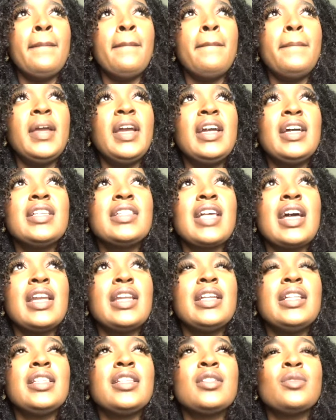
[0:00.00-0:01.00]
because I
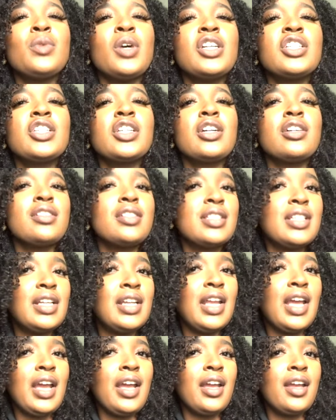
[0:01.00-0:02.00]
did this wash and go
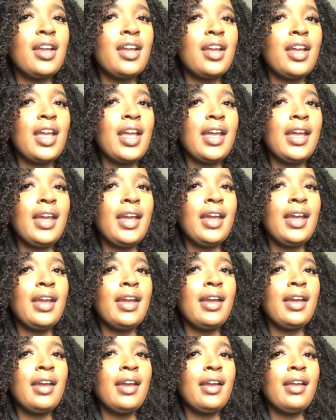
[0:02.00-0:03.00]
Sunday
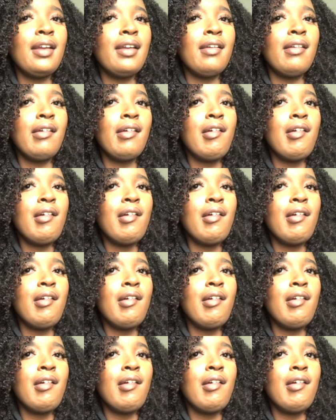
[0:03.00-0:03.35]
and